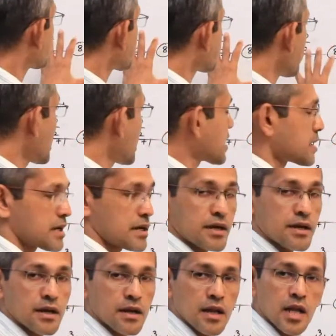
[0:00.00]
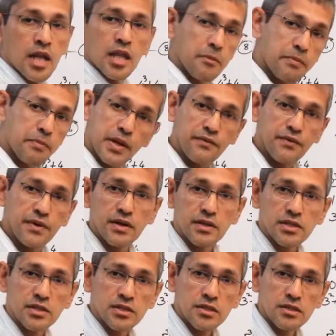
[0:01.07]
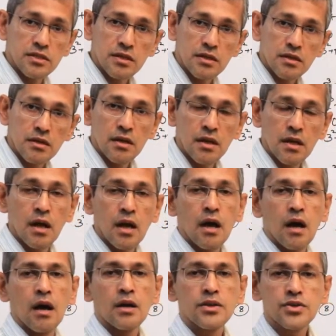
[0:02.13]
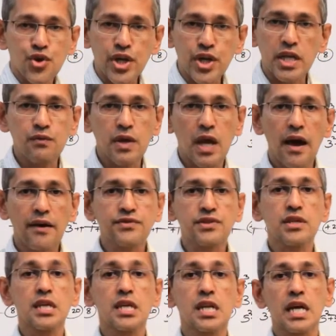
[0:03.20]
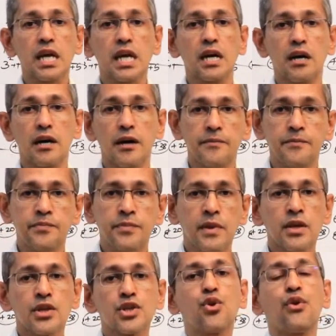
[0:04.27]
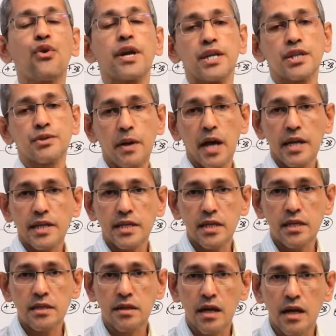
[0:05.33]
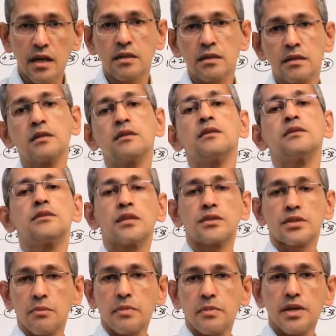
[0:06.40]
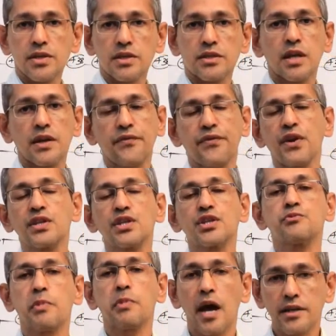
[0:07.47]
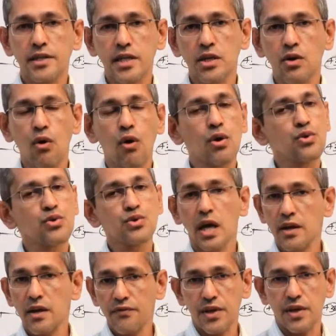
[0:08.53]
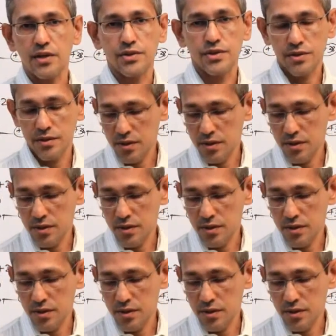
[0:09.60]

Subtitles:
pattern. The previous screen we have seen like squares patterns, like the summation, the difference pattern, all those kind of things.